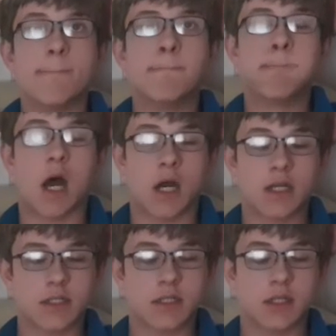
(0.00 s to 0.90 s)

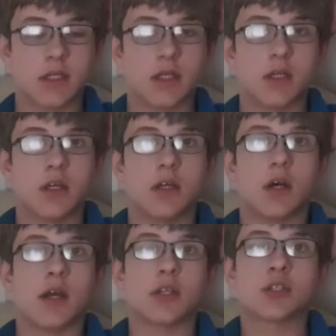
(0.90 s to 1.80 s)
but
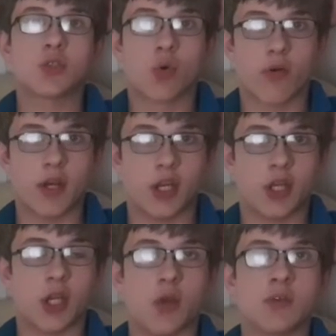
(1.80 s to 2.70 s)
I had storage
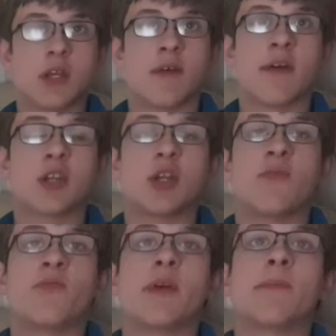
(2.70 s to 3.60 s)
issues, and I've actually
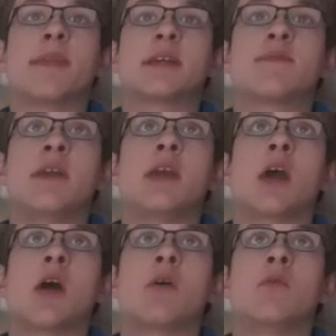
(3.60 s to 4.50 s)
filmed this
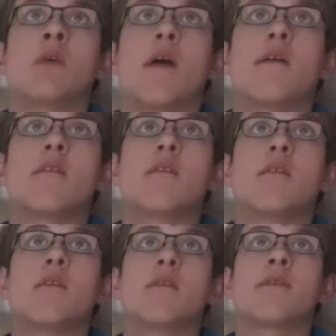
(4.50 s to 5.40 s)
video
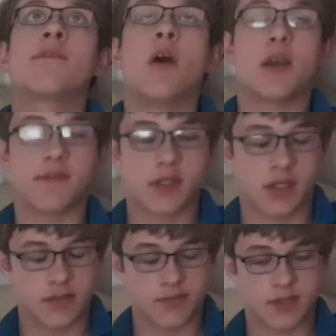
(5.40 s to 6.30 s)
5
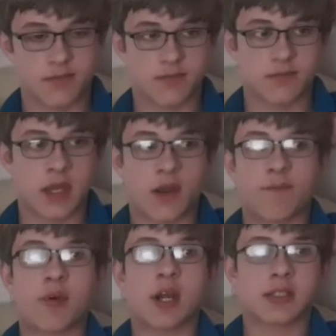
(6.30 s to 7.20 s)
times, and
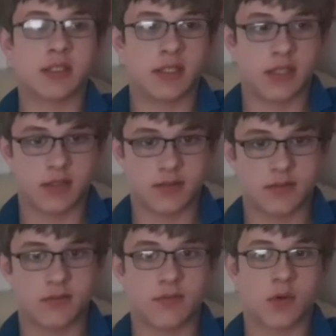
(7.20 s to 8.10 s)
I've practiced it
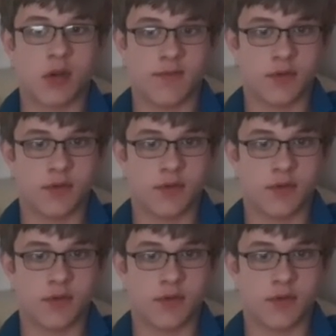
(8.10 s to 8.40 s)
quite a few